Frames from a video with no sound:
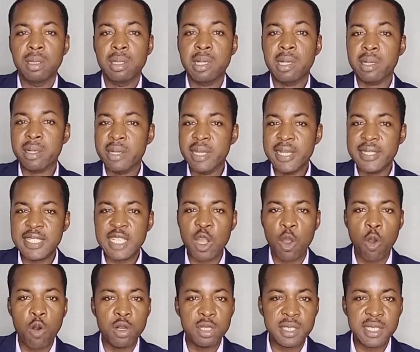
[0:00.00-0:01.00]
create
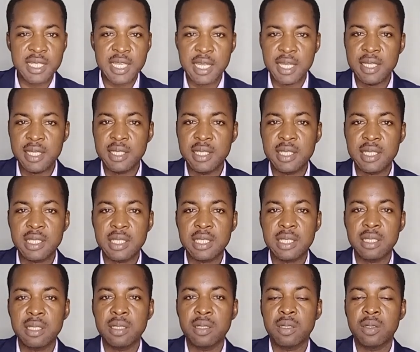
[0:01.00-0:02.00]
content
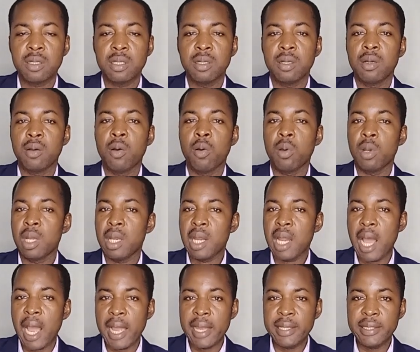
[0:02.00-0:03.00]

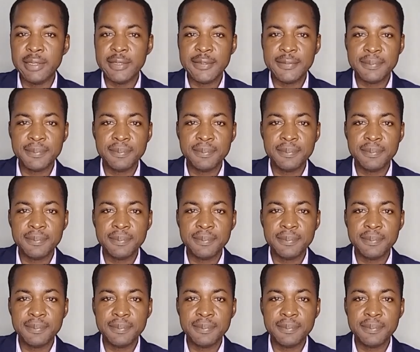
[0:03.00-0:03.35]
online